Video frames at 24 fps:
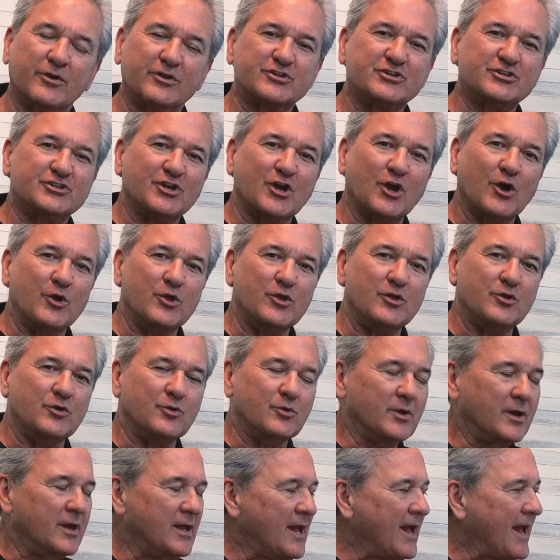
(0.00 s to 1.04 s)
to show
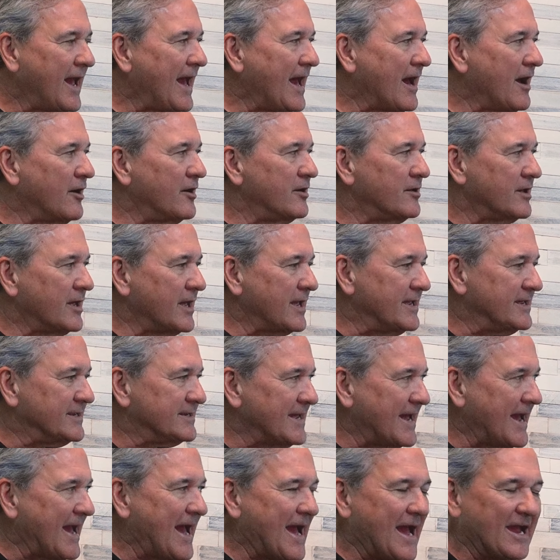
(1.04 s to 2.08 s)
you how it
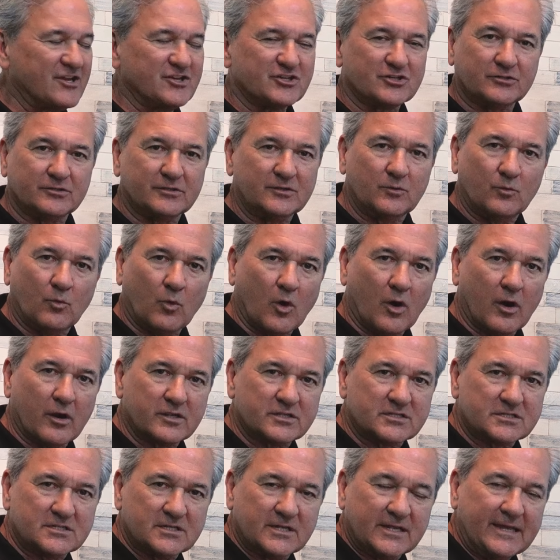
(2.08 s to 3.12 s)
actually
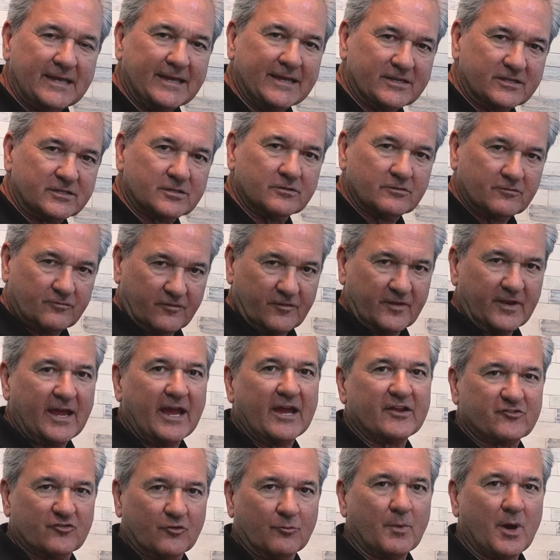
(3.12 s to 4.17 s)
works into the
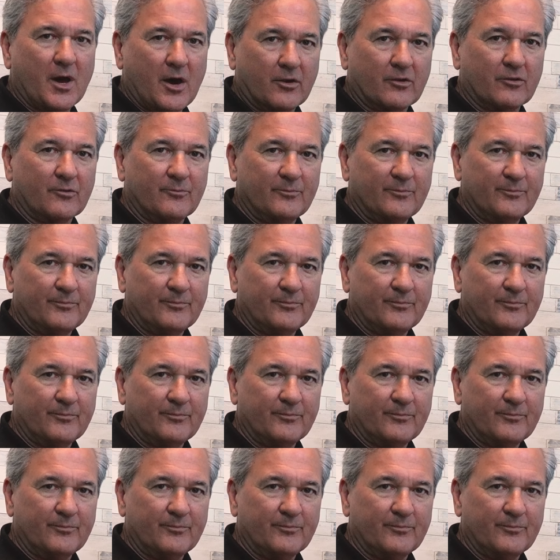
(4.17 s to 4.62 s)
financial model.